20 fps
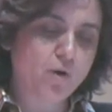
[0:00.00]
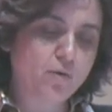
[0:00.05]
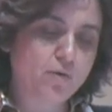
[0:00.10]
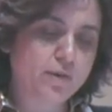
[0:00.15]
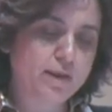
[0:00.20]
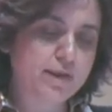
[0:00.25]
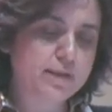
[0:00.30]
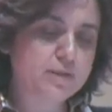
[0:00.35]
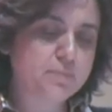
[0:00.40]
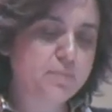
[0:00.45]

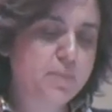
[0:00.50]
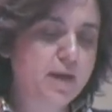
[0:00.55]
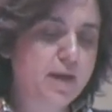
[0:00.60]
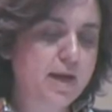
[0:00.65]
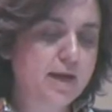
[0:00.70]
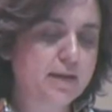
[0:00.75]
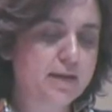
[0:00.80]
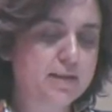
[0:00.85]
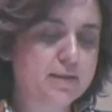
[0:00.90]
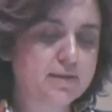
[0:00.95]
Odes,
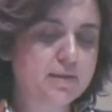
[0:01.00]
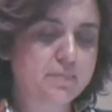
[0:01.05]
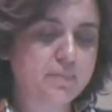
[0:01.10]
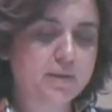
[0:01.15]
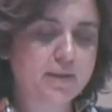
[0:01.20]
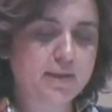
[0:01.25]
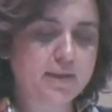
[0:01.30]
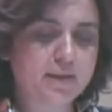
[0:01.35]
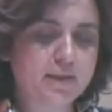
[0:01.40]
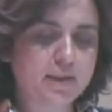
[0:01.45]
Peanes,
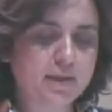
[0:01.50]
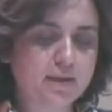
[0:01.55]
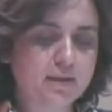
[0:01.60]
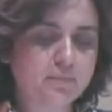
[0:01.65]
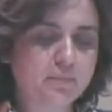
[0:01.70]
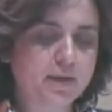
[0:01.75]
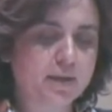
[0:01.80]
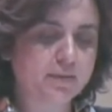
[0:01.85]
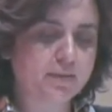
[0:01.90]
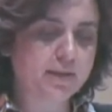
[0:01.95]

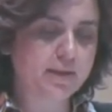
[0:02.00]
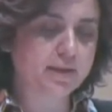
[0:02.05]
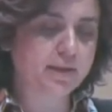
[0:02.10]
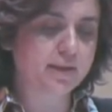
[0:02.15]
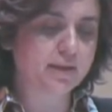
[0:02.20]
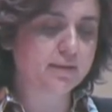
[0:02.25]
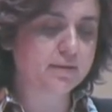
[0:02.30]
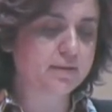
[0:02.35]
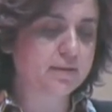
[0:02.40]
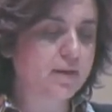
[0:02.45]
Epinikia,
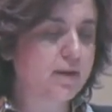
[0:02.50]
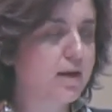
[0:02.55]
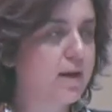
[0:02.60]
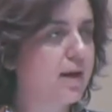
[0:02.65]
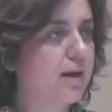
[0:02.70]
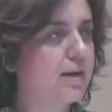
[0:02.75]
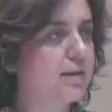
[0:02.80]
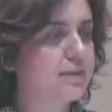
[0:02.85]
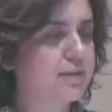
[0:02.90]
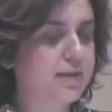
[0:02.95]
Parthenia
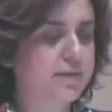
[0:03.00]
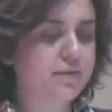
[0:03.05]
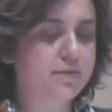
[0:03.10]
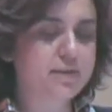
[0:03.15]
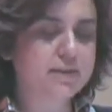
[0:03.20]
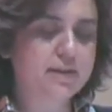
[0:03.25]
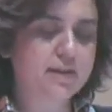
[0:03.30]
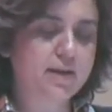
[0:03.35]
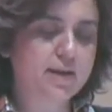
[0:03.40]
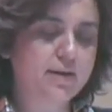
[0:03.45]
are
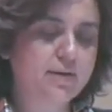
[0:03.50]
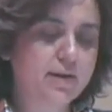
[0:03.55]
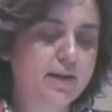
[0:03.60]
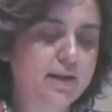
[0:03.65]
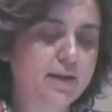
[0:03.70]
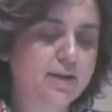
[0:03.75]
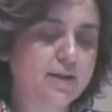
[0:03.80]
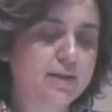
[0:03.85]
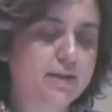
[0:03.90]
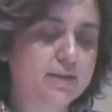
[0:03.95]
genres
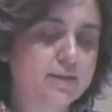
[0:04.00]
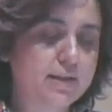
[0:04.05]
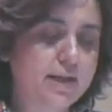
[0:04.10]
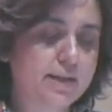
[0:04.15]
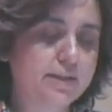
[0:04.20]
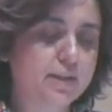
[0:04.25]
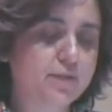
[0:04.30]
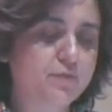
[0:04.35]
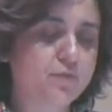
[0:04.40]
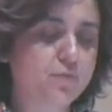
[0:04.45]

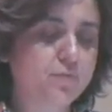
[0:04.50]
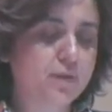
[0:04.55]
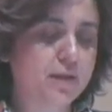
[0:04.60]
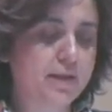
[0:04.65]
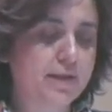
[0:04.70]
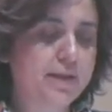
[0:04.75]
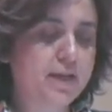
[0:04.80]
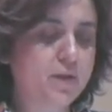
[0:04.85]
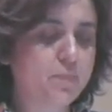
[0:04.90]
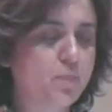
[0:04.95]
resulted from
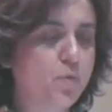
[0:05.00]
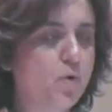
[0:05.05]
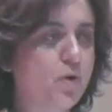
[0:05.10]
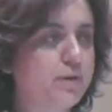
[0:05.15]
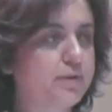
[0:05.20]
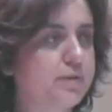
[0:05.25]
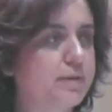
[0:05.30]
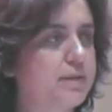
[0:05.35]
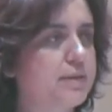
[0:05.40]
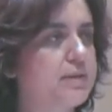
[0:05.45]
the lyric
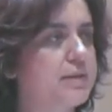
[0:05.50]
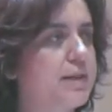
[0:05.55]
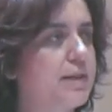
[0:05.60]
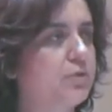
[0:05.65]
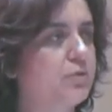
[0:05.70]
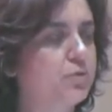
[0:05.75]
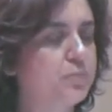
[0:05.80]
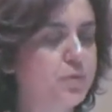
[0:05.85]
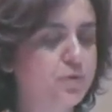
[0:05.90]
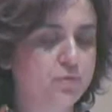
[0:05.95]
poetry
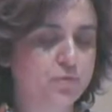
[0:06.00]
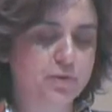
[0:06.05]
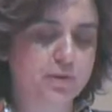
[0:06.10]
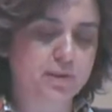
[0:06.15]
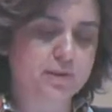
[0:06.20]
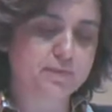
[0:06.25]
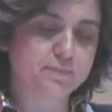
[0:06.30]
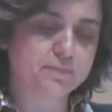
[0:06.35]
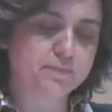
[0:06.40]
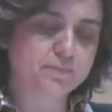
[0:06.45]
set to
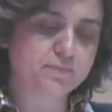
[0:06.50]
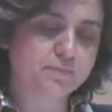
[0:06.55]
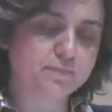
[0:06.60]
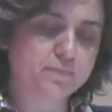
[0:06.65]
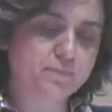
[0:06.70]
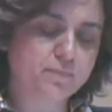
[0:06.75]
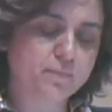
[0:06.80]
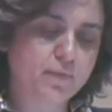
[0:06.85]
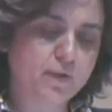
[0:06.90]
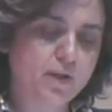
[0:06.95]
music.
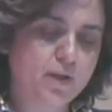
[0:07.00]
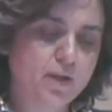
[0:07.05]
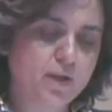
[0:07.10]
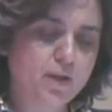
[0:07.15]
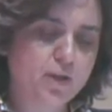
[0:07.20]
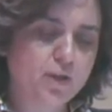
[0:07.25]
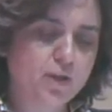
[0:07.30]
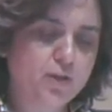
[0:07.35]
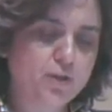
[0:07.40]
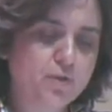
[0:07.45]

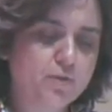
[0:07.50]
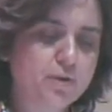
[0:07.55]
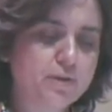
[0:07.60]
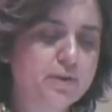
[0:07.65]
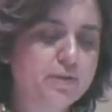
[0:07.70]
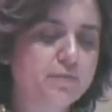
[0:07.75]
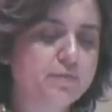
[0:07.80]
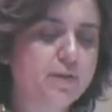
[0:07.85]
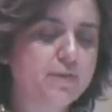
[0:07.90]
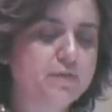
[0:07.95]

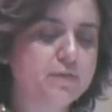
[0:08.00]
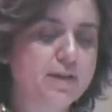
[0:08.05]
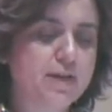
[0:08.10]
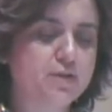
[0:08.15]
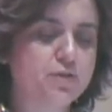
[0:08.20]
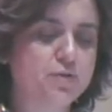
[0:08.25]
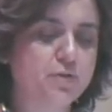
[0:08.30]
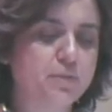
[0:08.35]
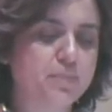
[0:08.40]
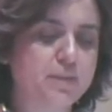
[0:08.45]
During the 5th
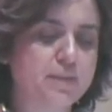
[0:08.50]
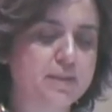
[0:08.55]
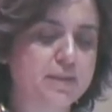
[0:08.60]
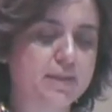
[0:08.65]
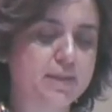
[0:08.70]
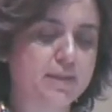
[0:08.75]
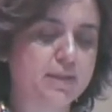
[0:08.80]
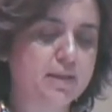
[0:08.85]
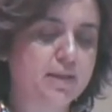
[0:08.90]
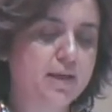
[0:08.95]
century
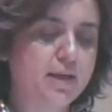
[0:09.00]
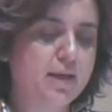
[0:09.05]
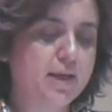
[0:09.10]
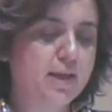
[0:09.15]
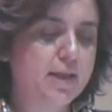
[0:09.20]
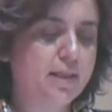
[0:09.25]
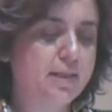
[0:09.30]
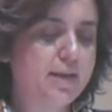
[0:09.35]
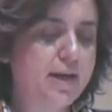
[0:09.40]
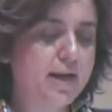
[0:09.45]
BC,
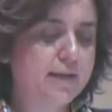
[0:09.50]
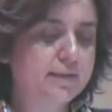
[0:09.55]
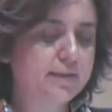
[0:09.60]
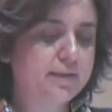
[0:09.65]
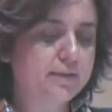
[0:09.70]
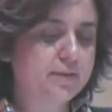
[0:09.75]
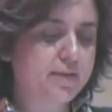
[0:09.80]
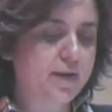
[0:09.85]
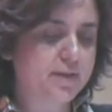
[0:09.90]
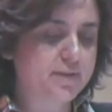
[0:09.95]
the
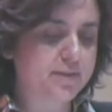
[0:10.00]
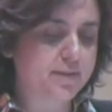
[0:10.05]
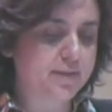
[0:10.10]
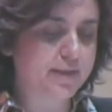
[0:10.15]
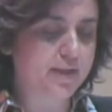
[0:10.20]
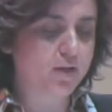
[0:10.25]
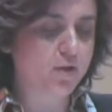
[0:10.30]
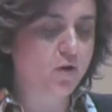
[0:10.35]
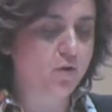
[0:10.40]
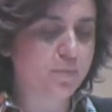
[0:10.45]
Attic
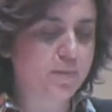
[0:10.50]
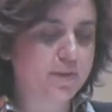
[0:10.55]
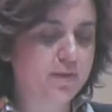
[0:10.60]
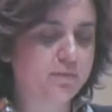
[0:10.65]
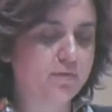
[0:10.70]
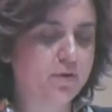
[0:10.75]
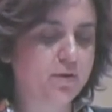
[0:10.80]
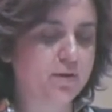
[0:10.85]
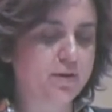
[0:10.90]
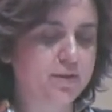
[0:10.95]
tragedy and
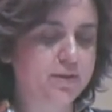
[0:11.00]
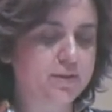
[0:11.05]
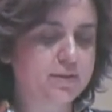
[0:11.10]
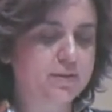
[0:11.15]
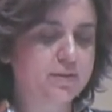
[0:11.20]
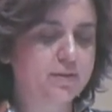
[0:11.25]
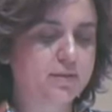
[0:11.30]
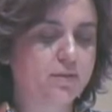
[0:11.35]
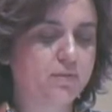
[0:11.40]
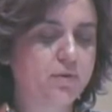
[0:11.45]
comedy
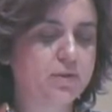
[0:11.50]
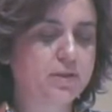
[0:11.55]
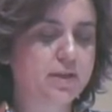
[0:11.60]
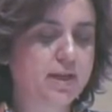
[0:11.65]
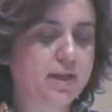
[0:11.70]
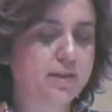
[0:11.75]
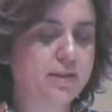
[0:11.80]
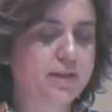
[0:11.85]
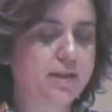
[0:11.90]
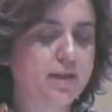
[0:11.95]
flourished,
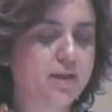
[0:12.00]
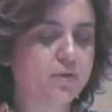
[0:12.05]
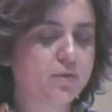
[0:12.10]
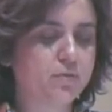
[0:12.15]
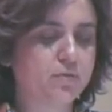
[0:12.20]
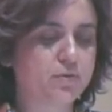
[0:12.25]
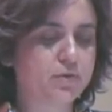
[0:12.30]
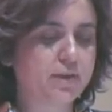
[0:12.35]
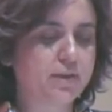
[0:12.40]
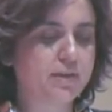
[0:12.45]
which had
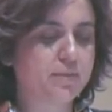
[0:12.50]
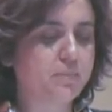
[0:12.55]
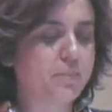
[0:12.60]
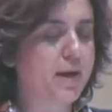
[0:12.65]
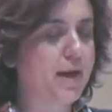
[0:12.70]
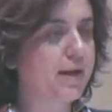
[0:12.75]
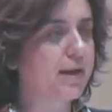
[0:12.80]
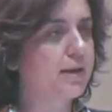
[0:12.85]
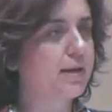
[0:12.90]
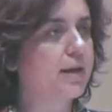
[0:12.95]
their roots in the
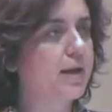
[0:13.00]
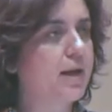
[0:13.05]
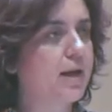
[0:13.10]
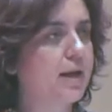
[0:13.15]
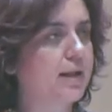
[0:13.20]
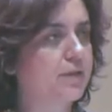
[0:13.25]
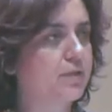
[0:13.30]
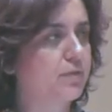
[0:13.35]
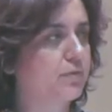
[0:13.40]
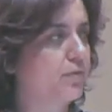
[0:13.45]
pagan
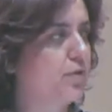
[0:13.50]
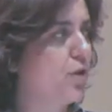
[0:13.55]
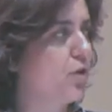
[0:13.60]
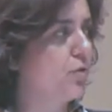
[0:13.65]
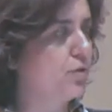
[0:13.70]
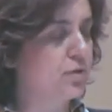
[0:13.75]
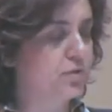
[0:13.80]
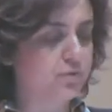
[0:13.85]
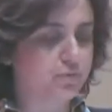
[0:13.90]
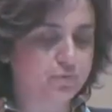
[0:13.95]
cult of
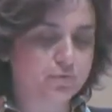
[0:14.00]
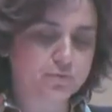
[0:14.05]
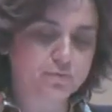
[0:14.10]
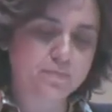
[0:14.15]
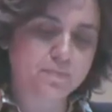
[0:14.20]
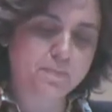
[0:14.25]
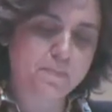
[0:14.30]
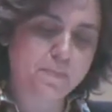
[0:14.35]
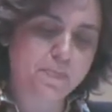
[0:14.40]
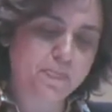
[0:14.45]

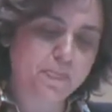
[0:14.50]
Dionysus.